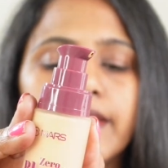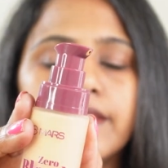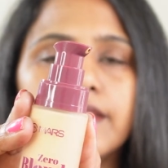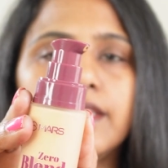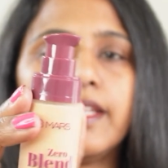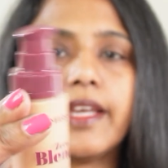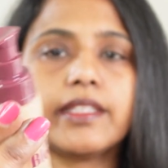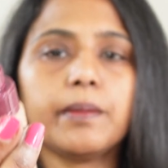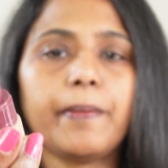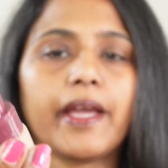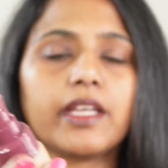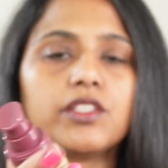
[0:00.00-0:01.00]
I really like the
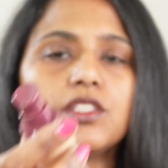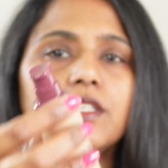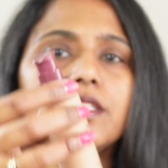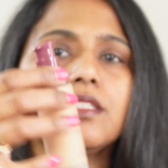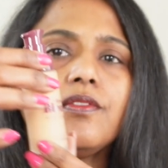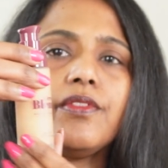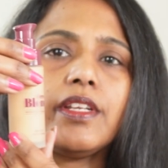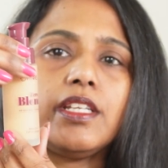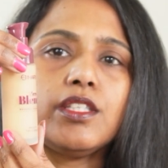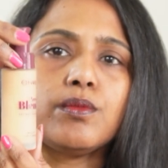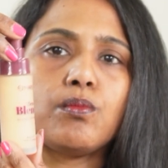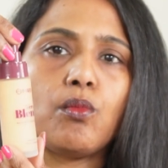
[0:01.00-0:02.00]
packaging. It's a very
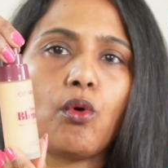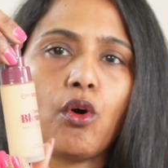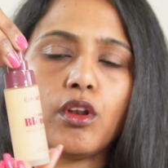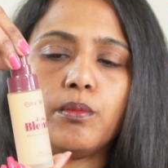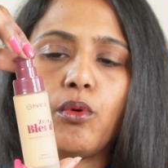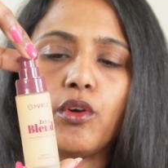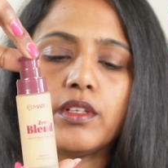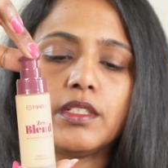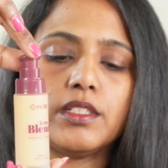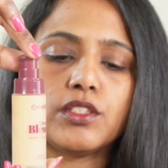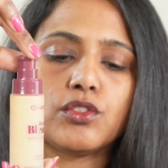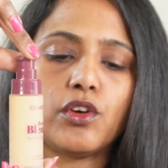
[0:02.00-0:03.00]
small bottle.
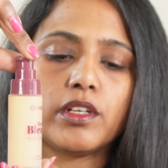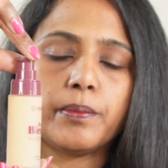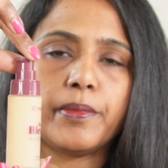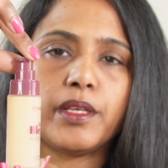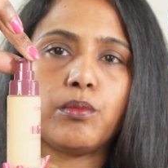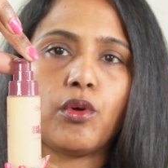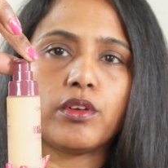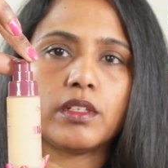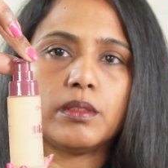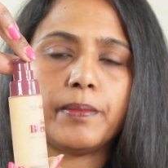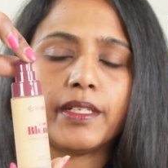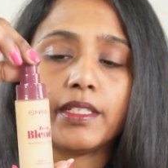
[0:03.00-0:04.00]
It's not a big bottle,
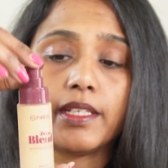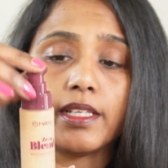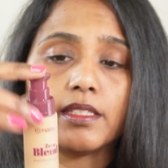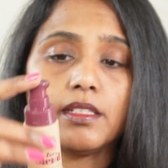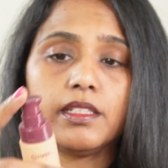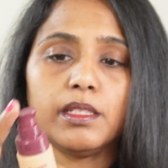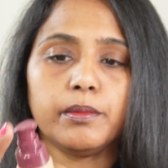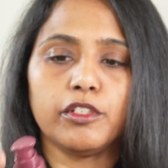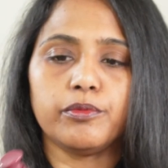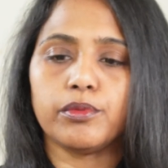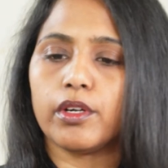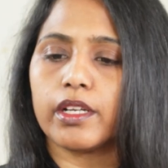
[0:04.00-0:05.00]
but it has 30 ml
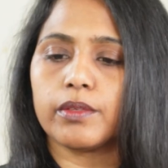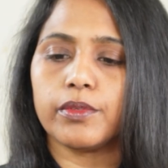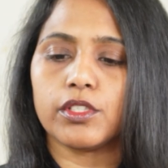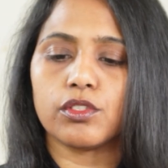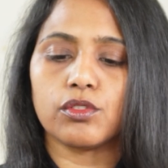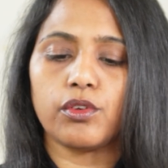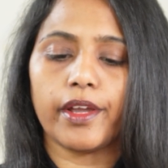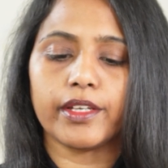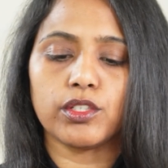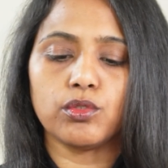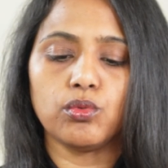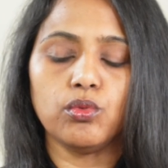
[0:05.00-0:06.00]
of product, which is quite
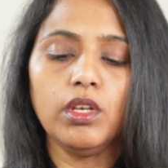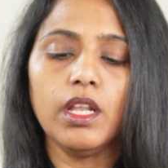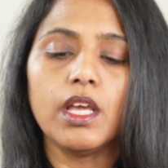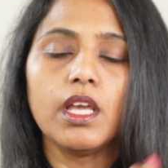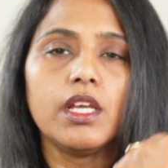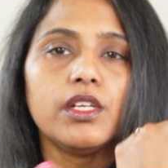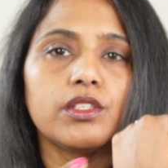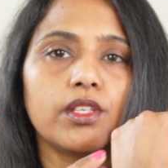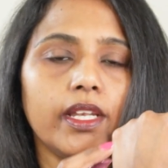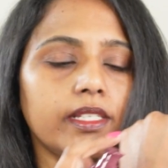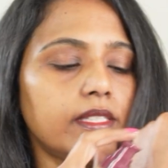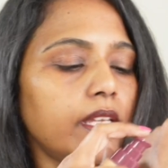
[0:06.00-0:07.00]
cool. So
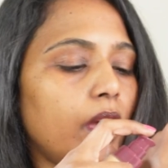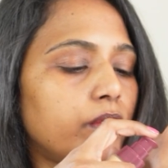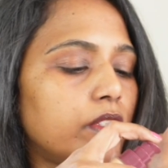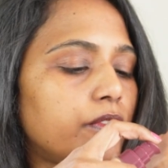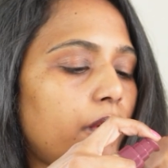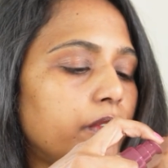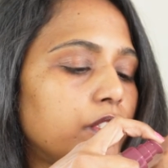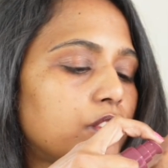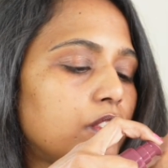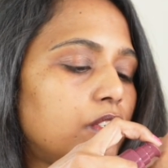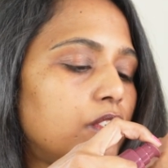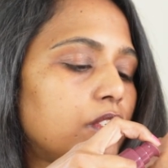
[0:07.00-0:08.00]
let's see how the
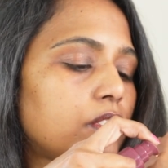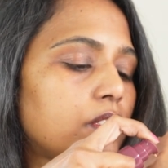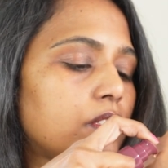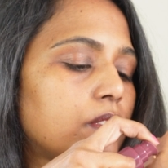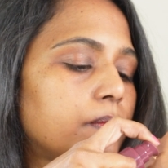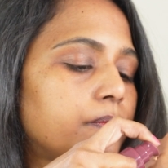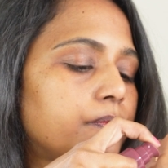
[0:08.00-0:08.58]
foundation looks.